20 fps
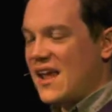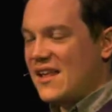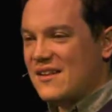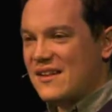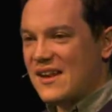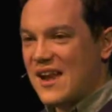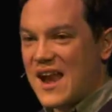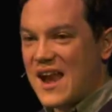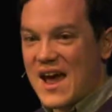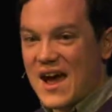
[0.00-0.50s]

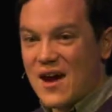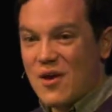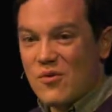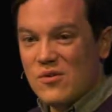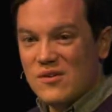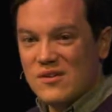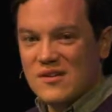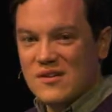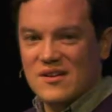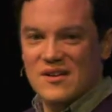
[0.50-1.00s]
Now,
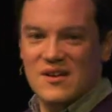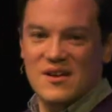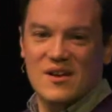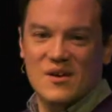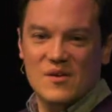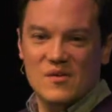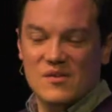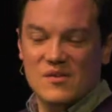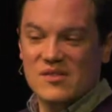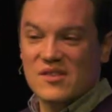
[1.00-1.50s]

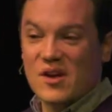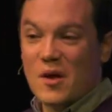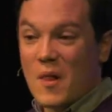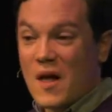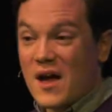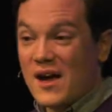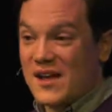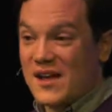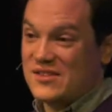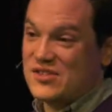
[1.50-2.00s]
the
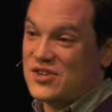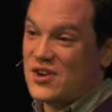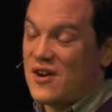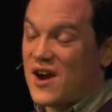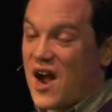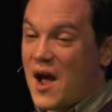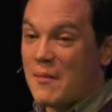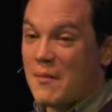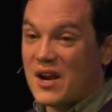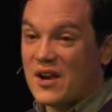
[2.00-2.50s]
clients are
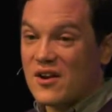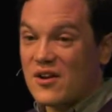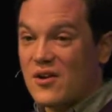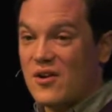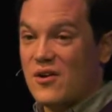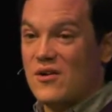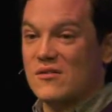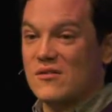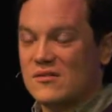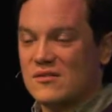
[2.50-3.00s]
coming to
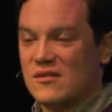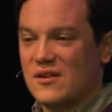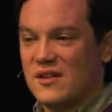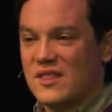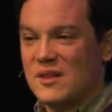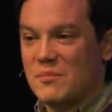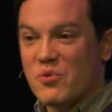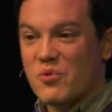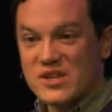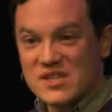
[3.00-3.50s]
her.
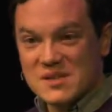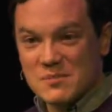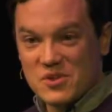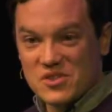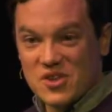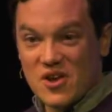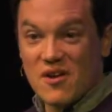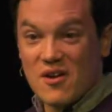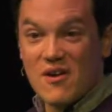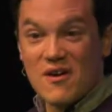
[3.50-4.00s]
The principals
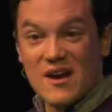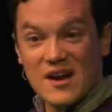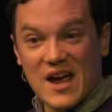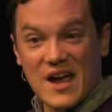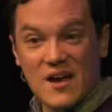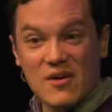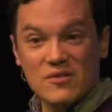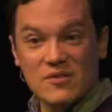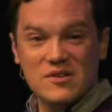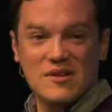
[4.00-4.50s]
on our
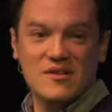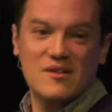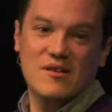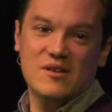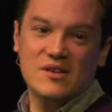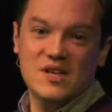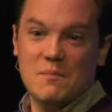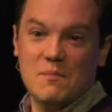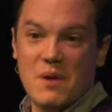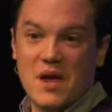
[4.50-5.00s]
account
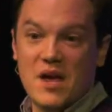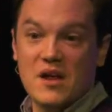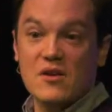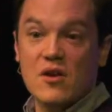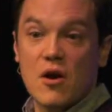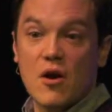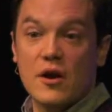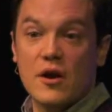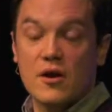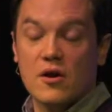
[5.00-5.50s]
depend
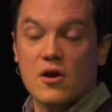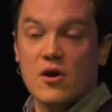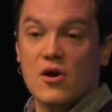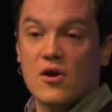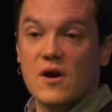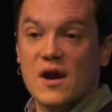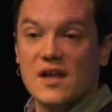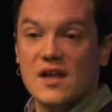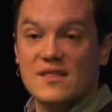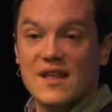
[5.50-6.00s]
on
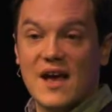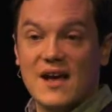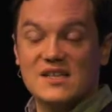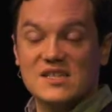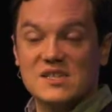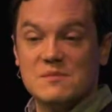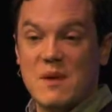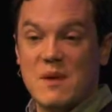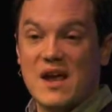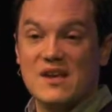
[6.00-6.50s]
her in that
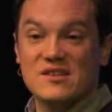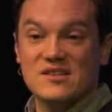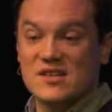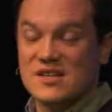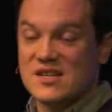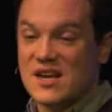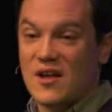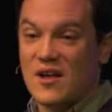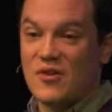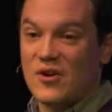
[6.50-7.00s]
space to
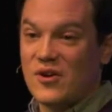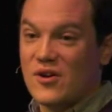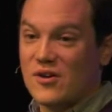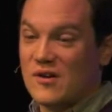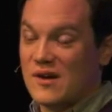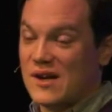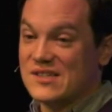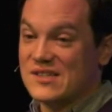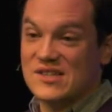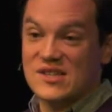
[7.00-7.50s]
tell her,
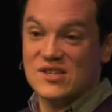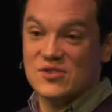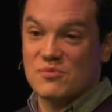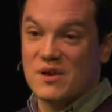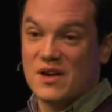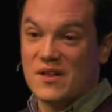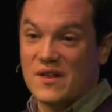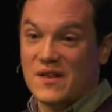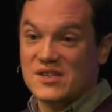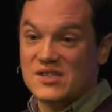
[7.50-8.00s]
is this
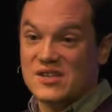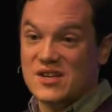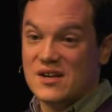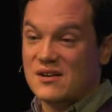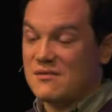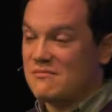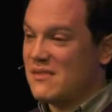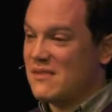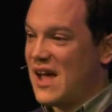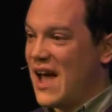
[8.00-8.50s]
realistic?
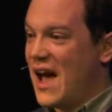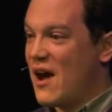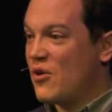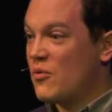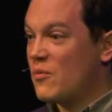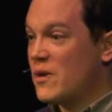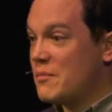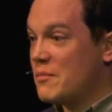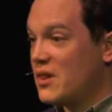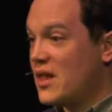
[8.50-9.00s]
How can
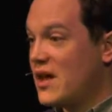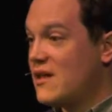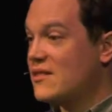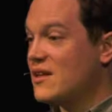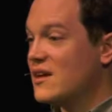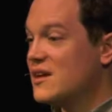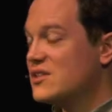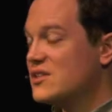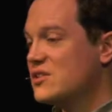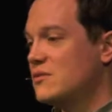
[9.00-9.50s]
we plan
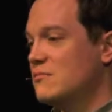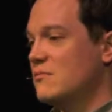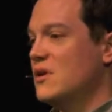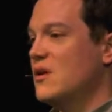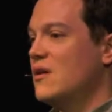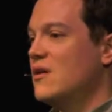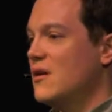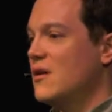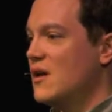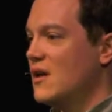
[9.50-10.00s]
this?
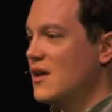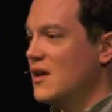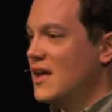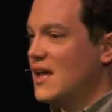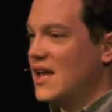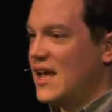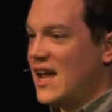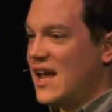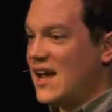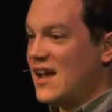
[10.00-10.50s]

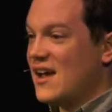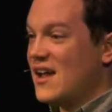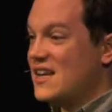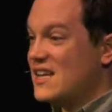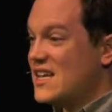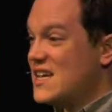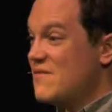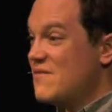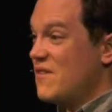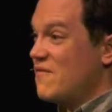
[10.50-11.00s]
And
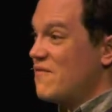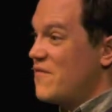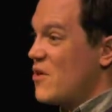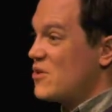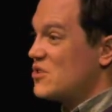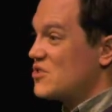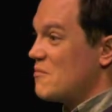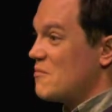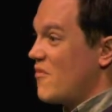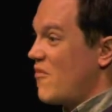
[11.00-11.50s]
even
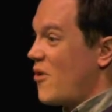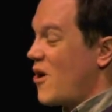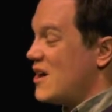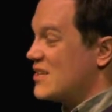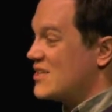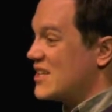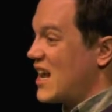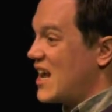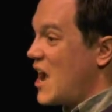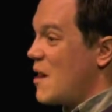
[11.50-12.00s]
folks from
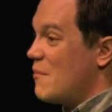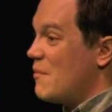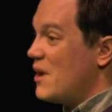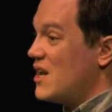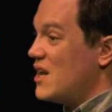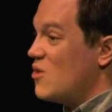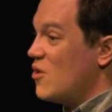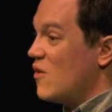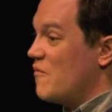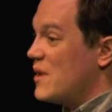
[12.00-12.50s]
across the company
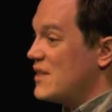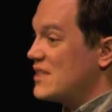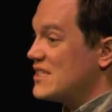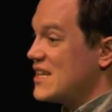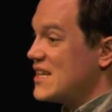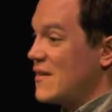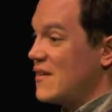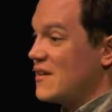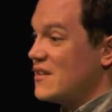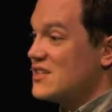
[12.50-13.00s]
who have been
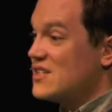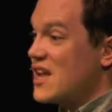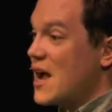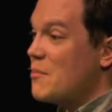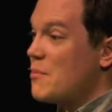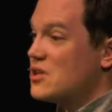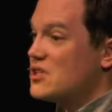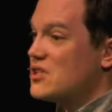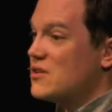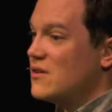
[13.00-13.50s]
selling these
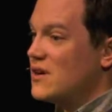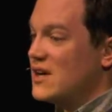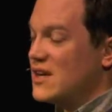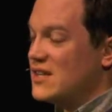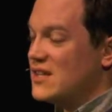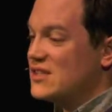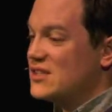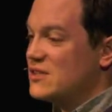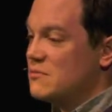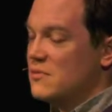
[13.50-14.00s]

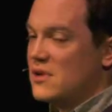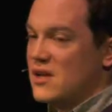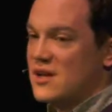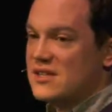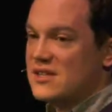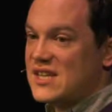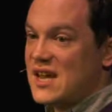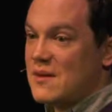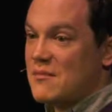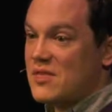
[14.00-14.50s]
opportunities,
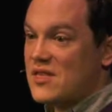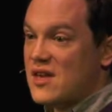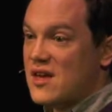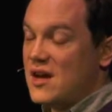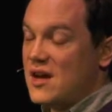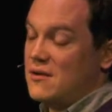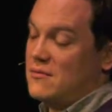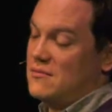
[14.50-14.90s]
same thing.